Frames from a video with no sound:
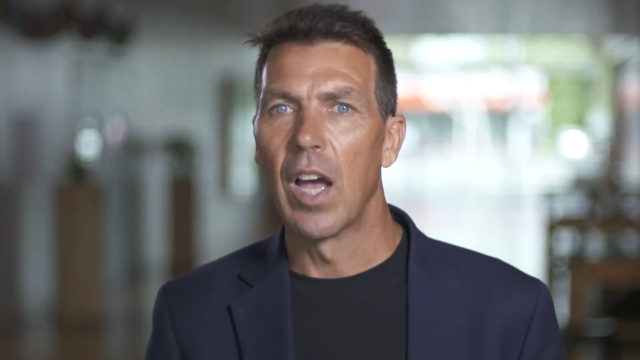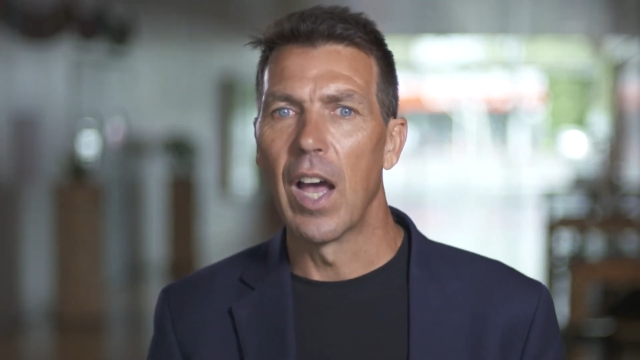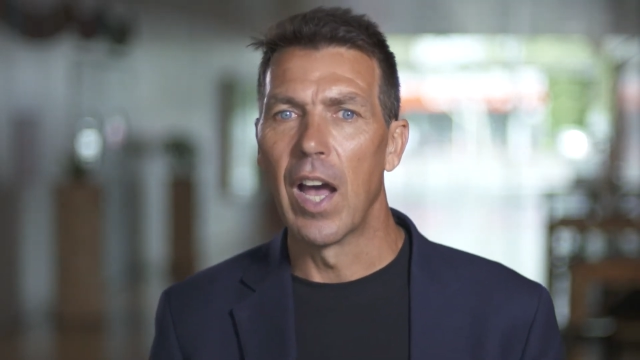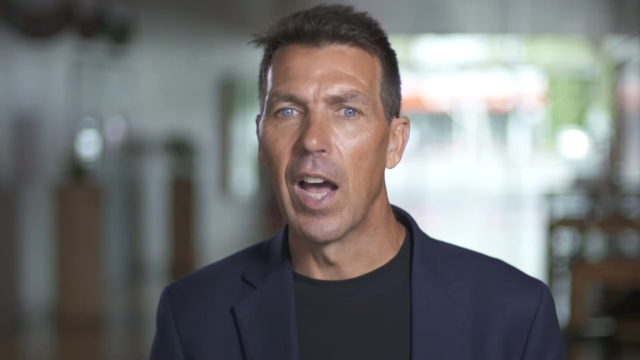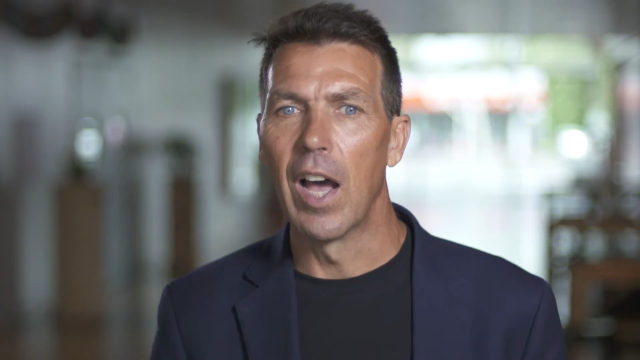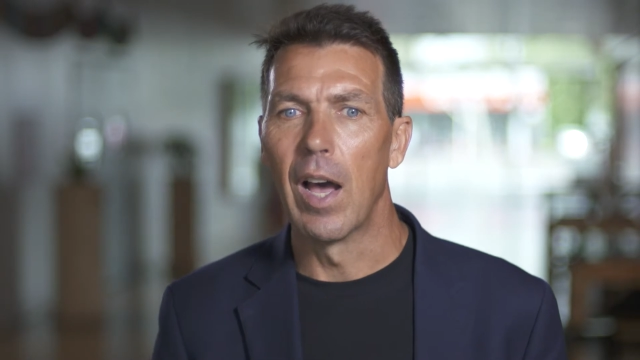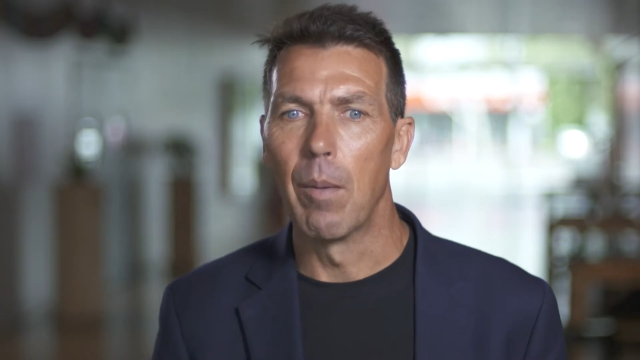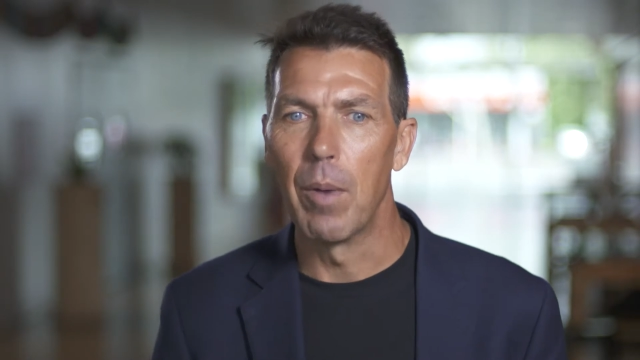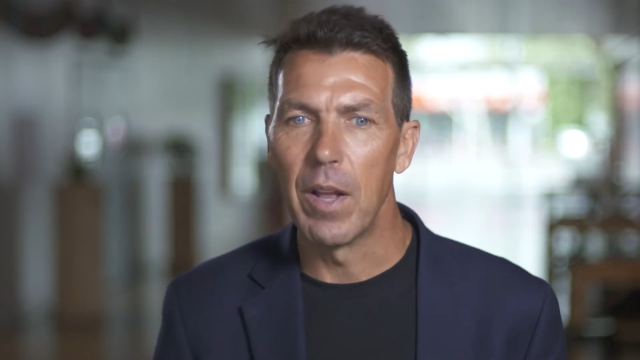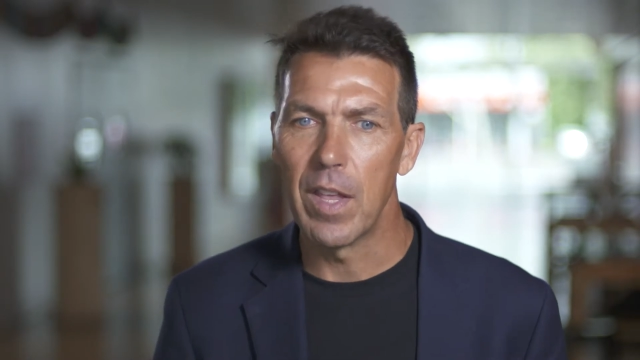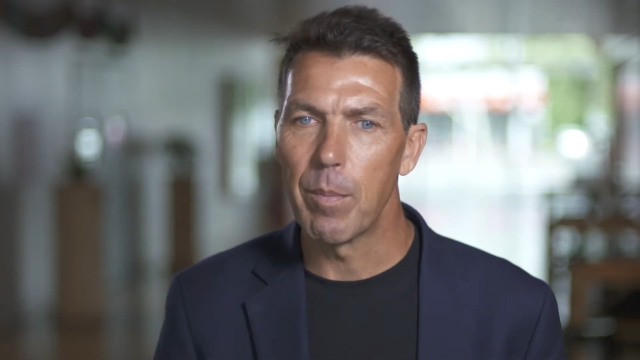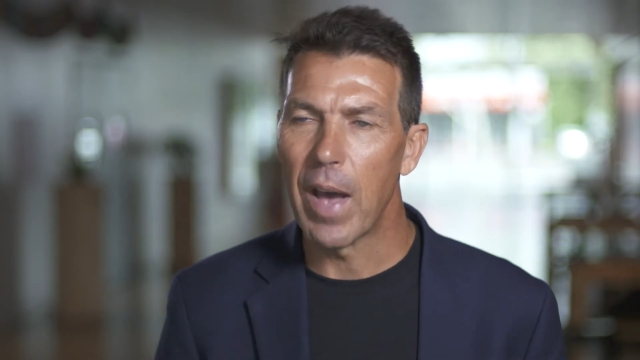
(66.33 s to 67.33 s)

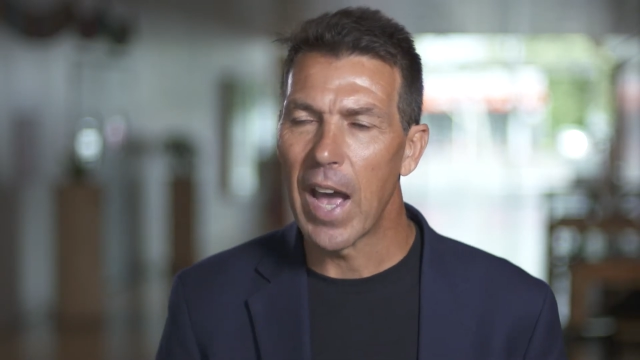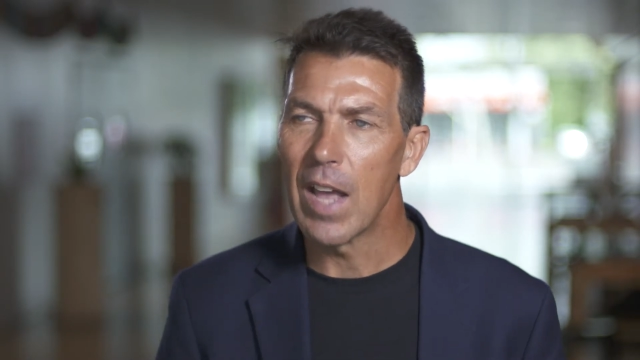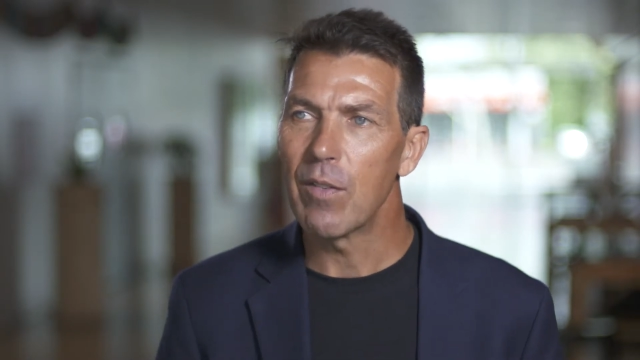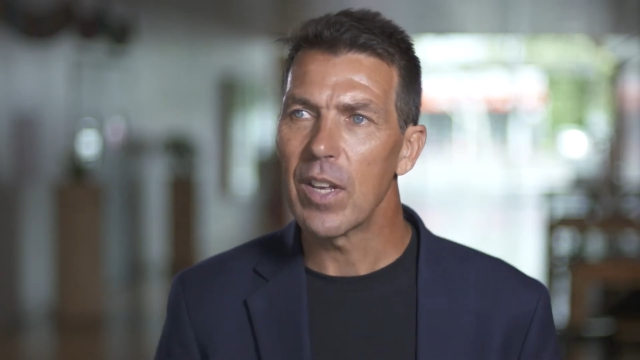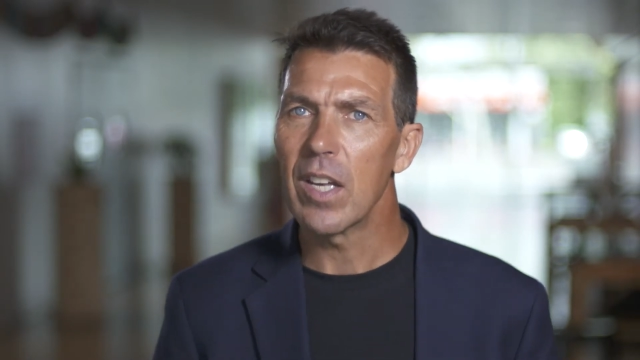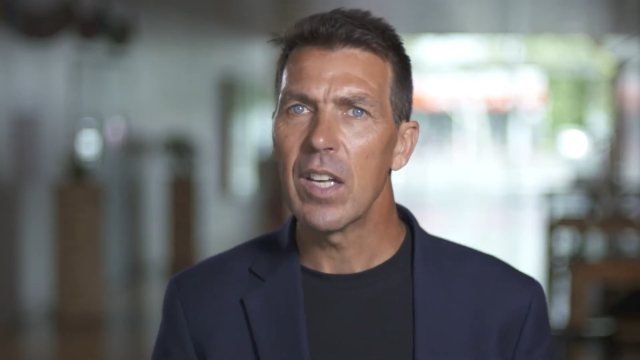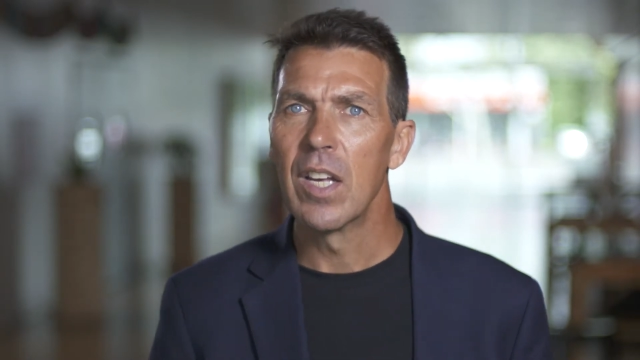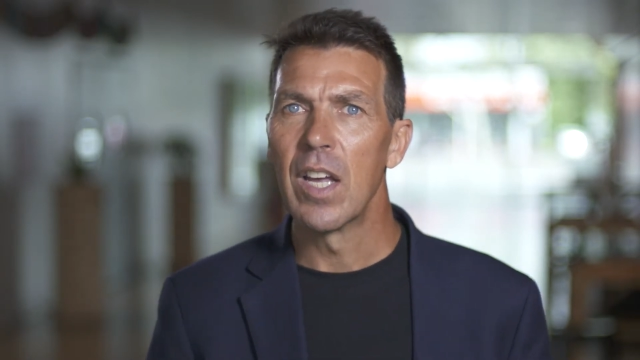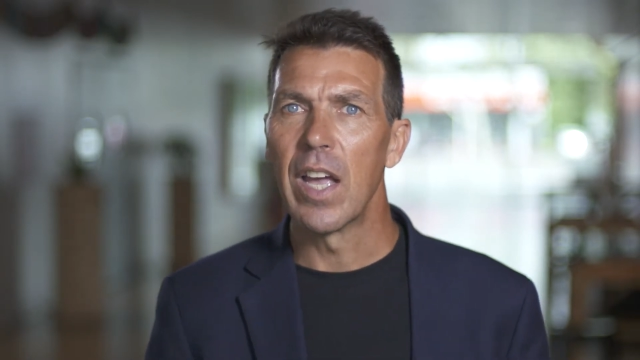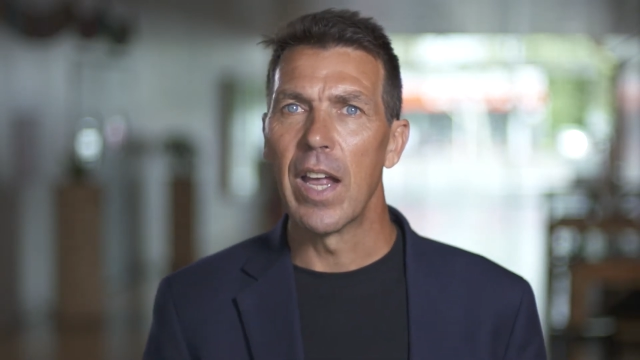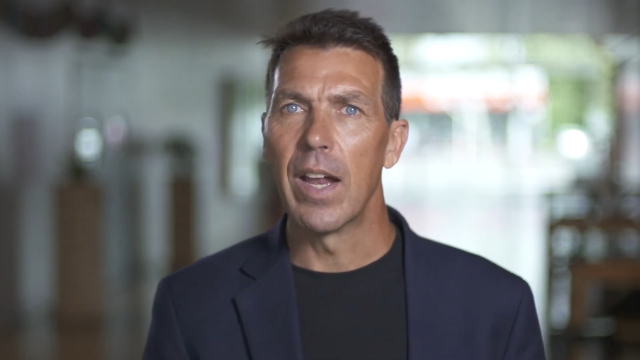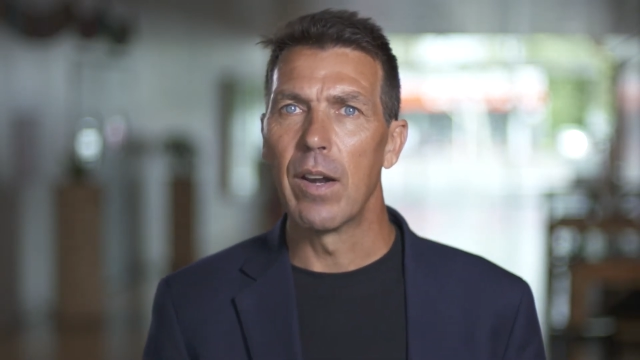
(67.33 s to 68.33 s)
And their behaviour
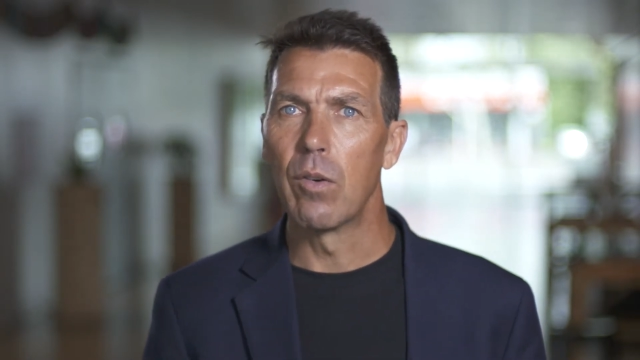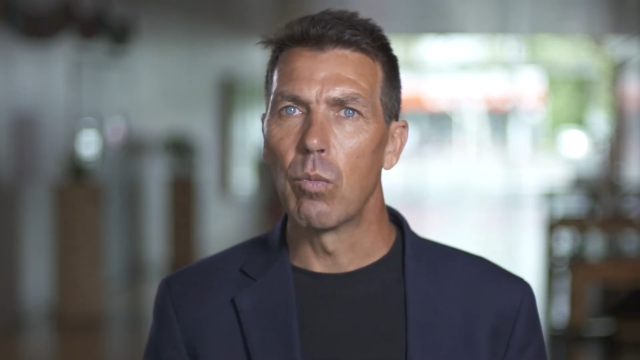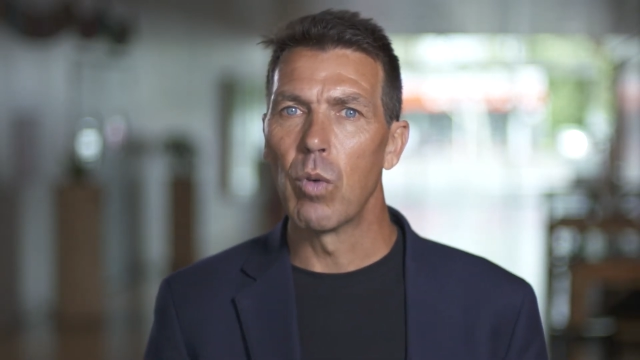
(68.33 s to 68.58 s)
and